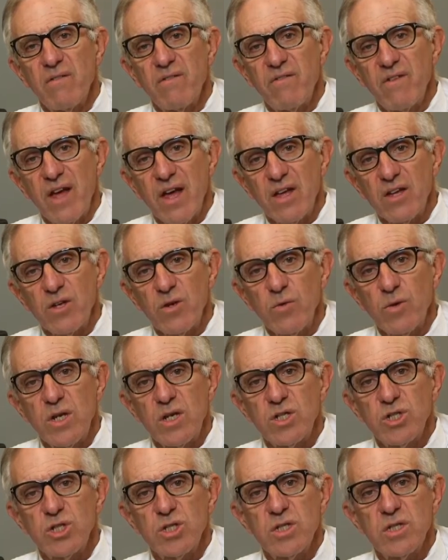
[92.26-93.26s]

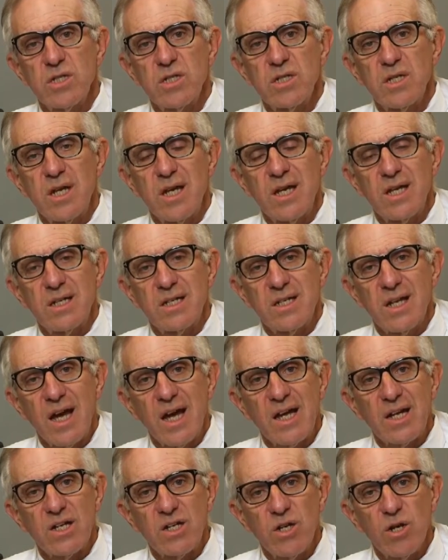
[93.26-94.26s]
evaluation and
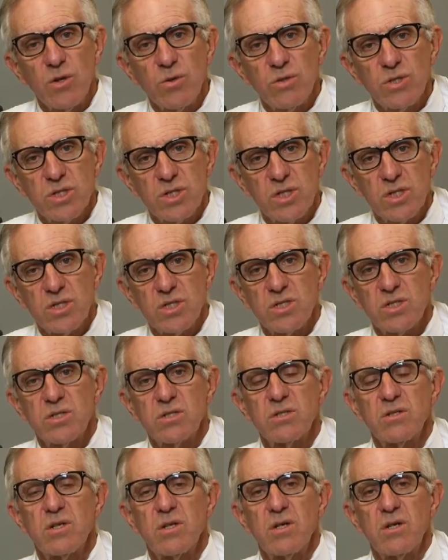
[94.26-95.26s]

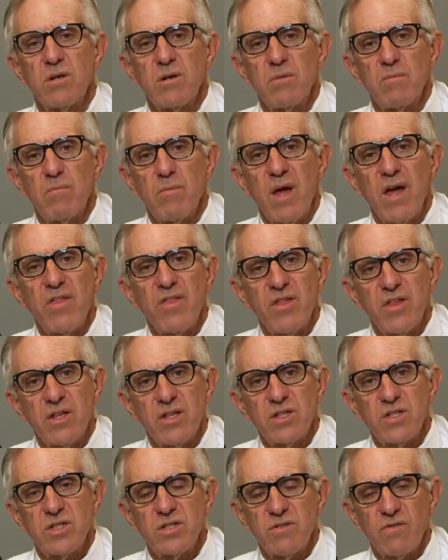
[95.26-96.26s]
diagnosis
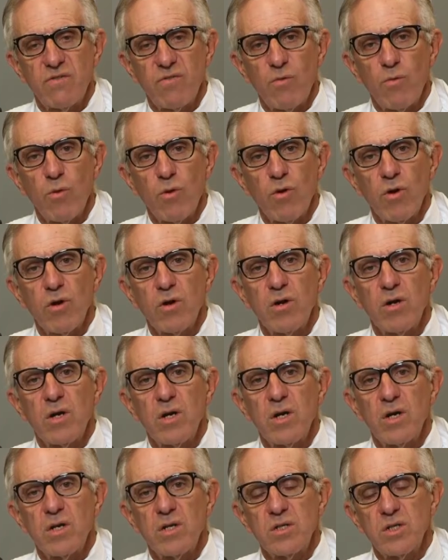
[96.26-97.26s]
methods for
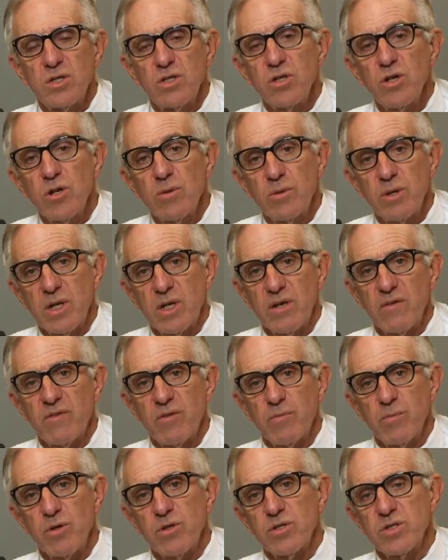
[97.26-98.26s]
determining if
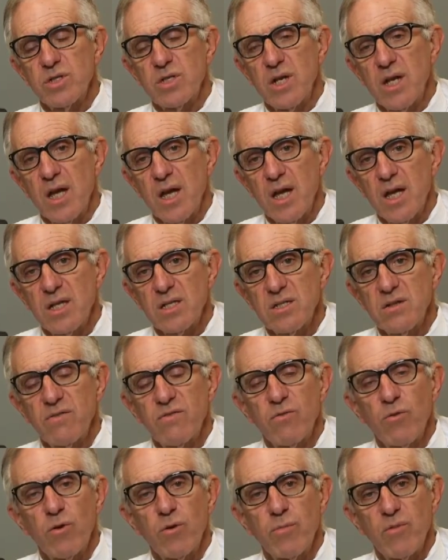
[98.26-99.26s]
a person has a
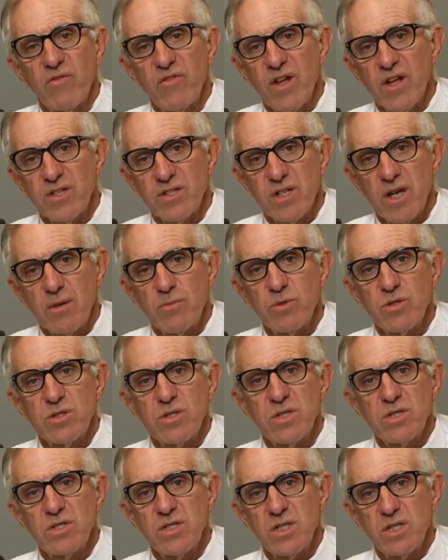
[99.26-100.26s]
form of Alzheimer's
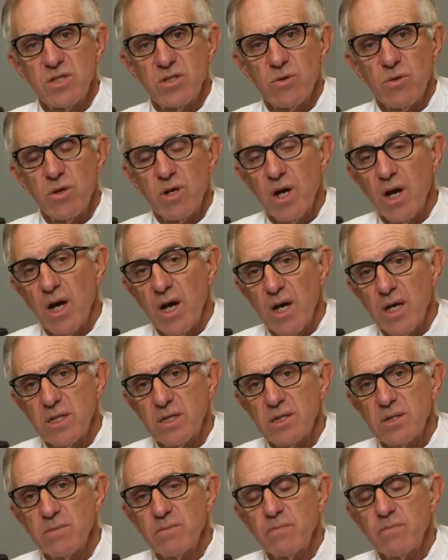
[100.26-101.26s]
disease or
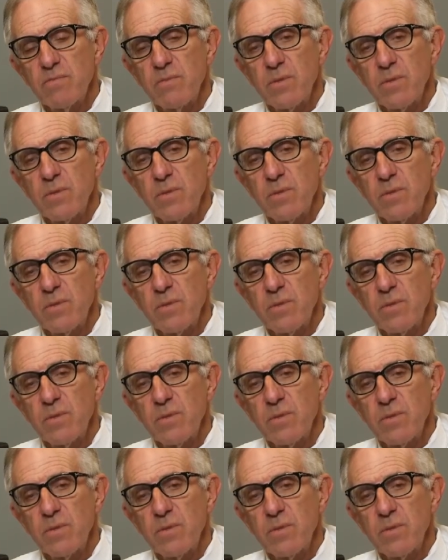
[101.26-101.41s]
not.